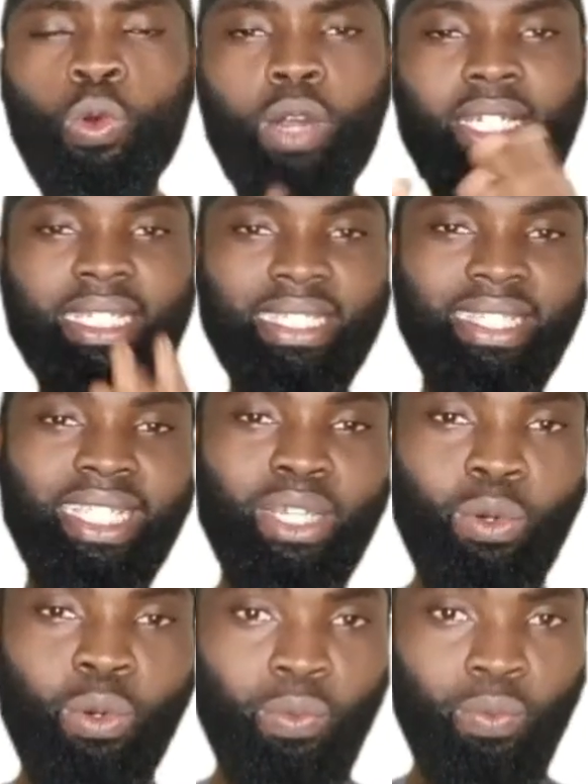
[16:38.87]
What is
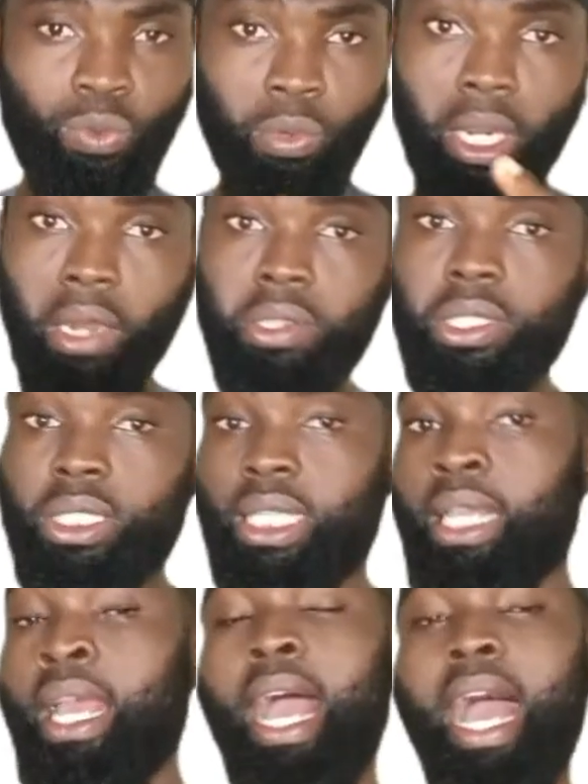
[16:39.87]
new? We can also
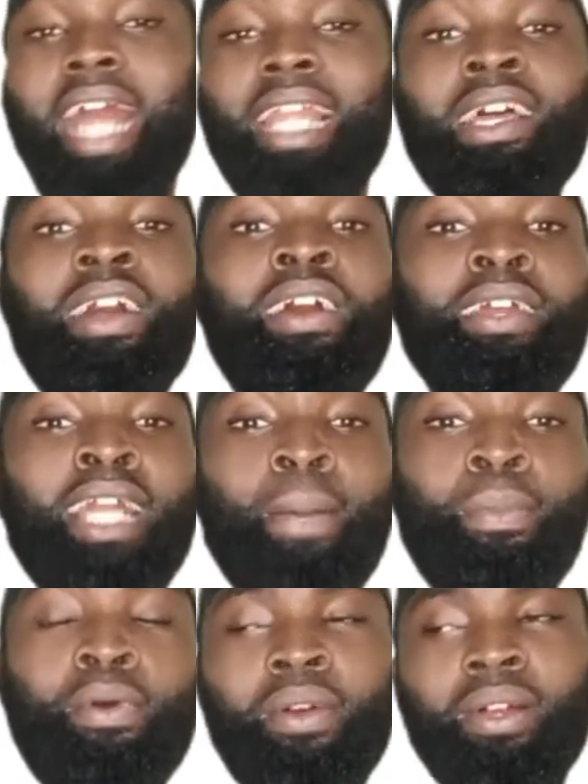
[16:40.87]
say
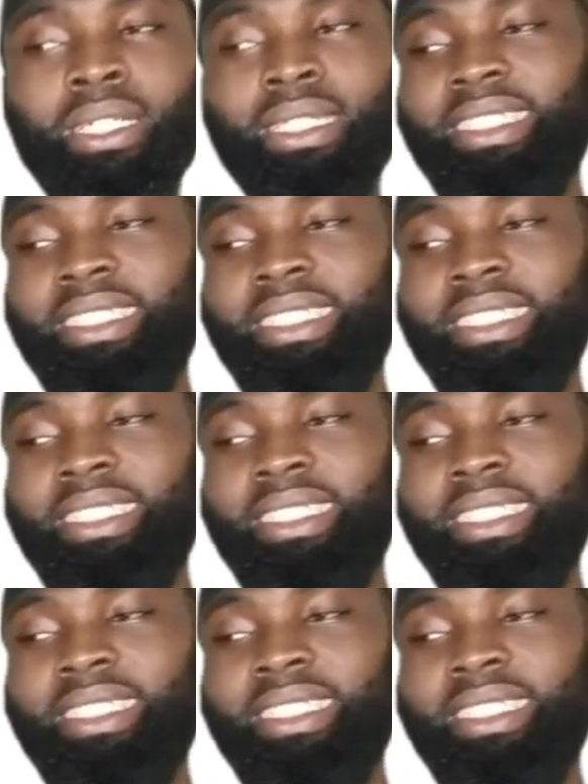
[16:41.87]
al-qalamu